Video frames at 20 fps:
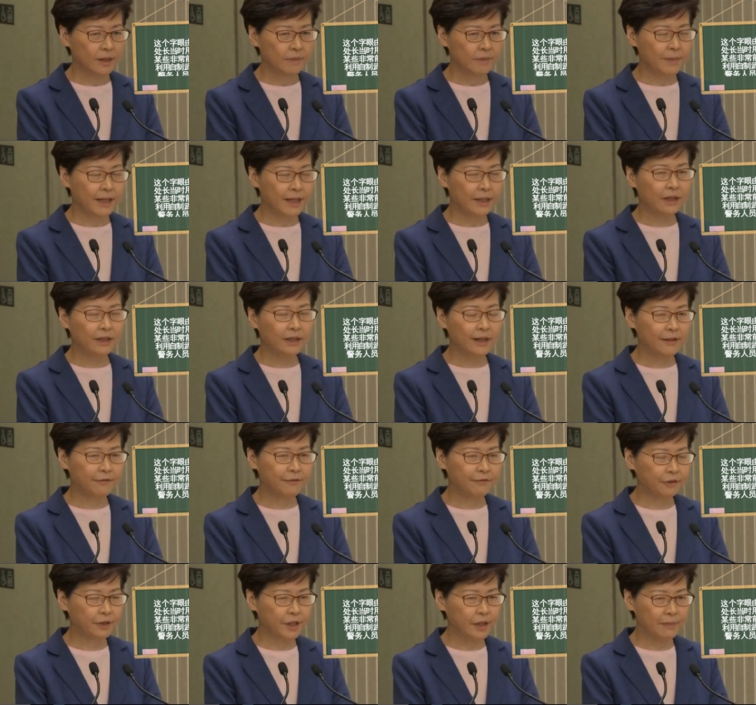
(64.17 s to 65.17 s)
may not have
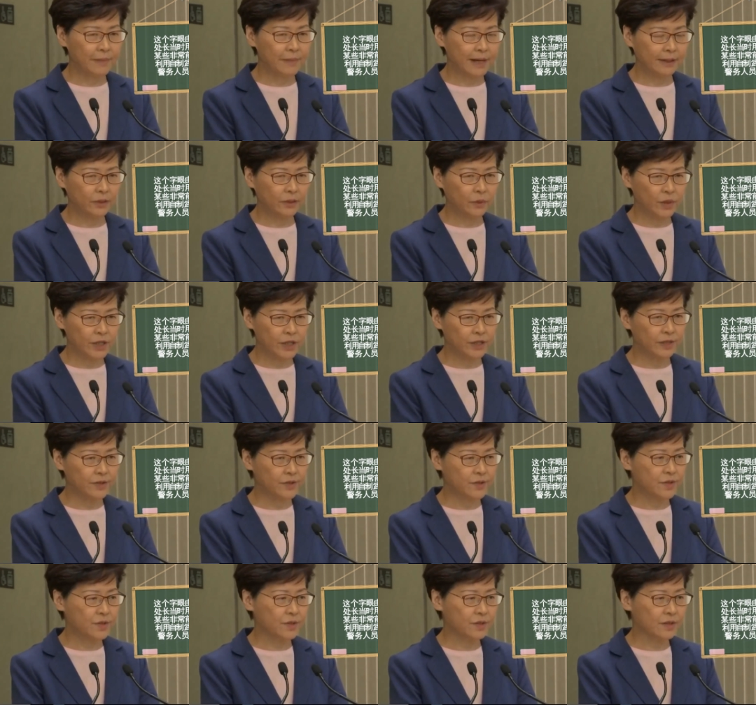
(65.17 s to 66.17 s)
fully met the
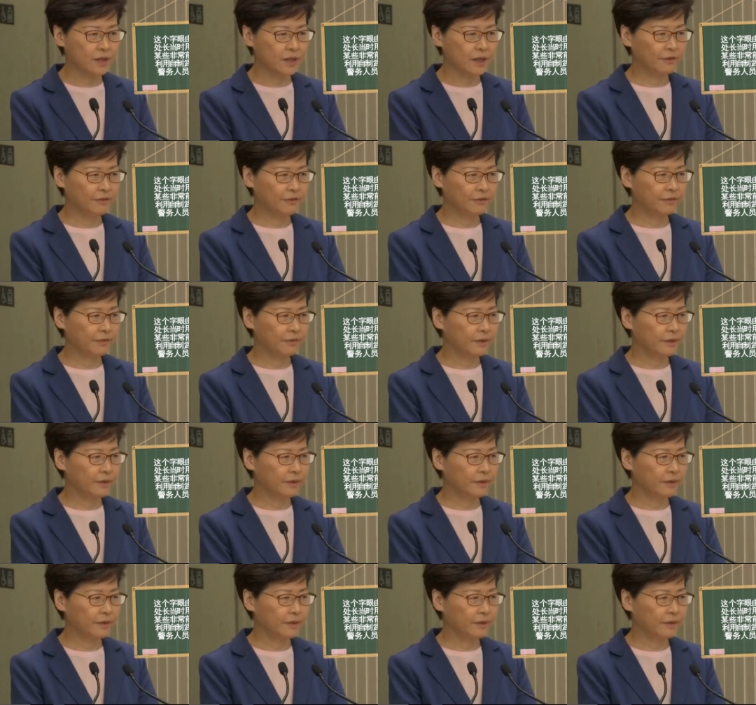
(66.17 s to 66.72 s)
wishes of